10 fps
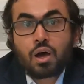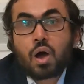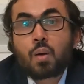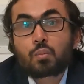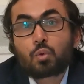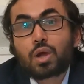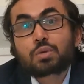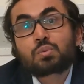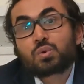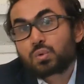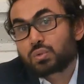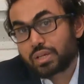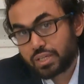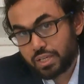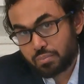Provide food to the
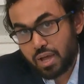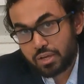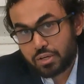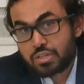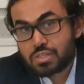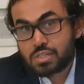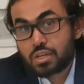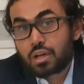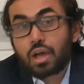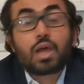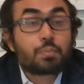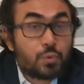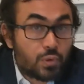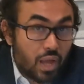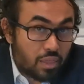needy migrants if you
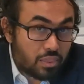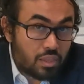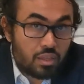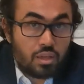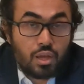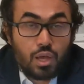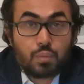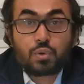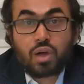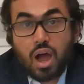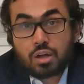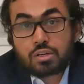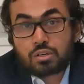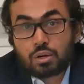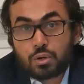can. If you can't,
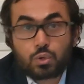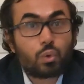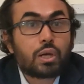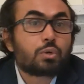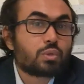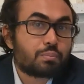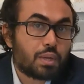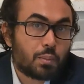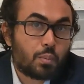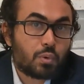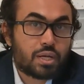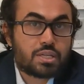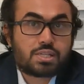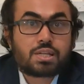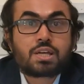donate to the PMO funds.
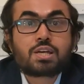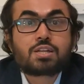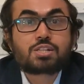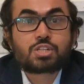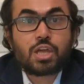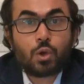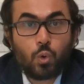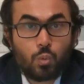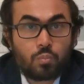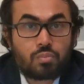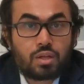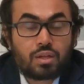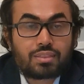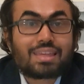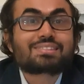Stay home.
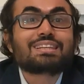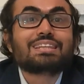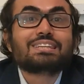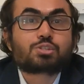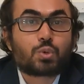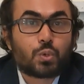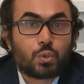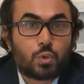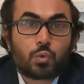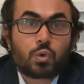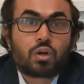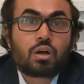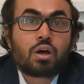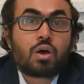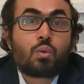That's the least you could do.
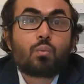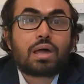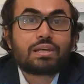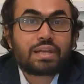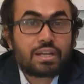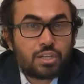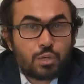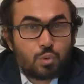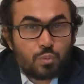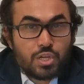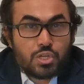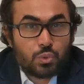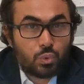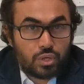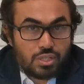Validate the information
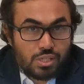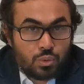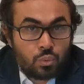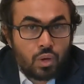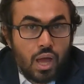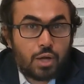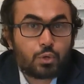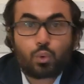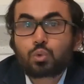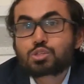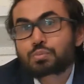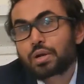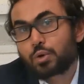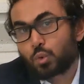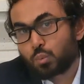you receive and don't spread
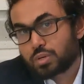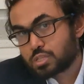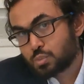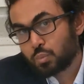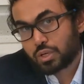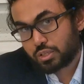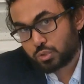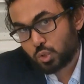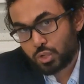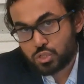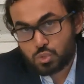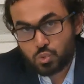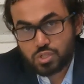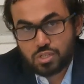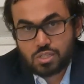rumors from unauthorized
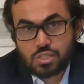sources.